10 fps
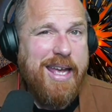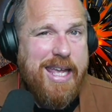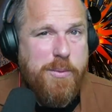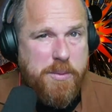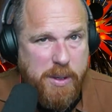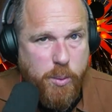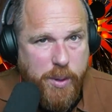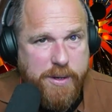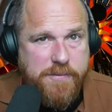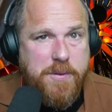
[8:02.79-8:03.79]
It would be
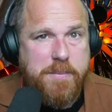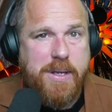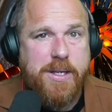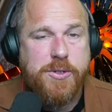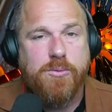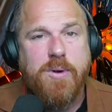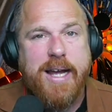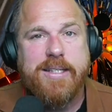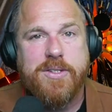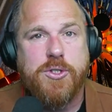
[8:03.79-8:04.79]
weird for me to
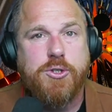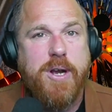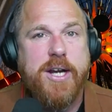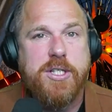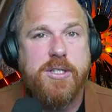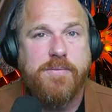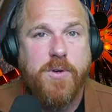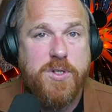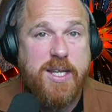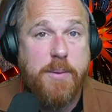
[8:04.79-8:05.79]
ride this attraction the
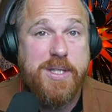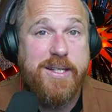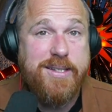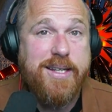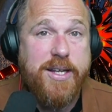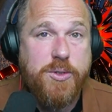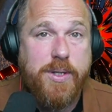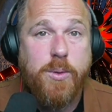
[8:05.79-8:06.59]
first time with an accessory